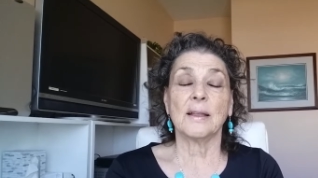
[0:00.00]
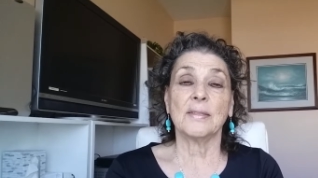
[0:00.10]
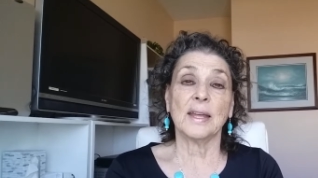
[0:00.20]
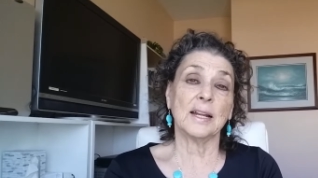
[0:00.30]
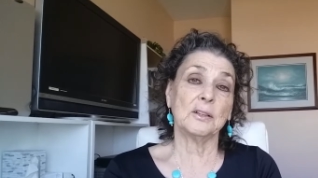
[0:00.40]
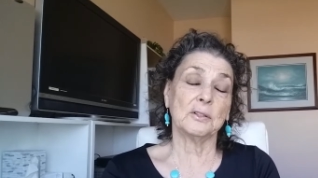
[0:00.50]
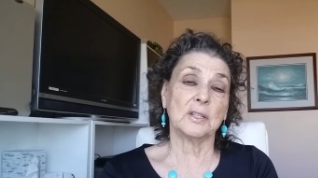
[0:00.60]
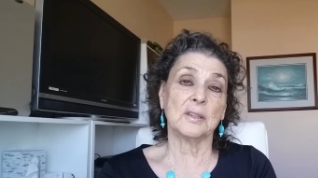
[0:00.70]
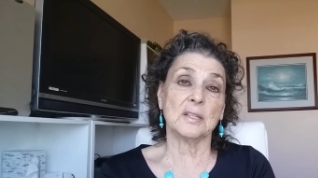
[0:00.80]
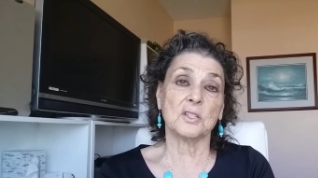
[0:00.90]
then I looked
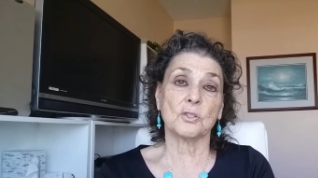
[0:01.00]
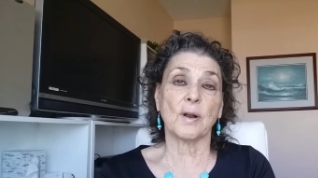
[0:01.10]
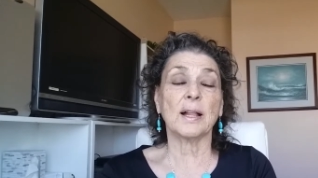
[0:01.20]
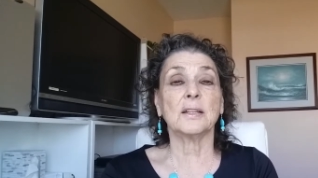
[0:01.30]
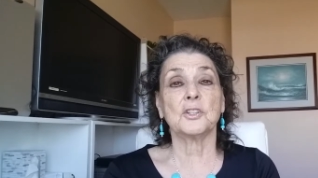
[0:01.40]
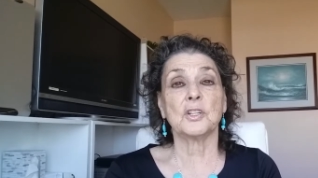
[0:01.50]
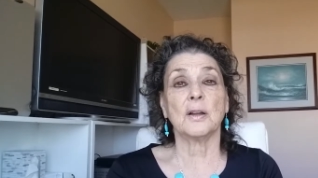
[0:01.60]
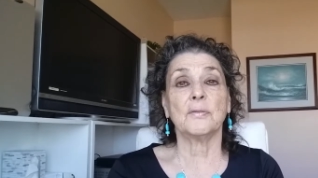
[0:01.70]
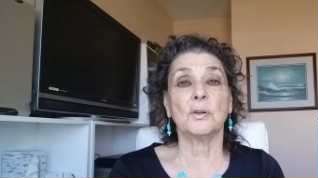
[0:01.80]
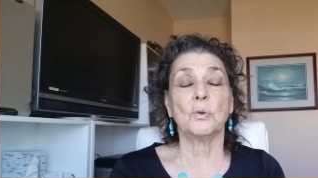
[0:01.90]
at the astrology
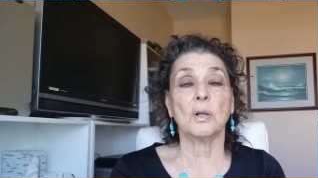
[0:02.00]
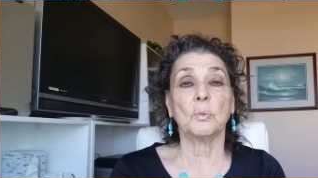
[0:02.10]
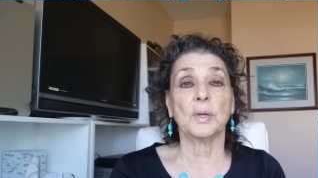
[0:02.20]
of it all.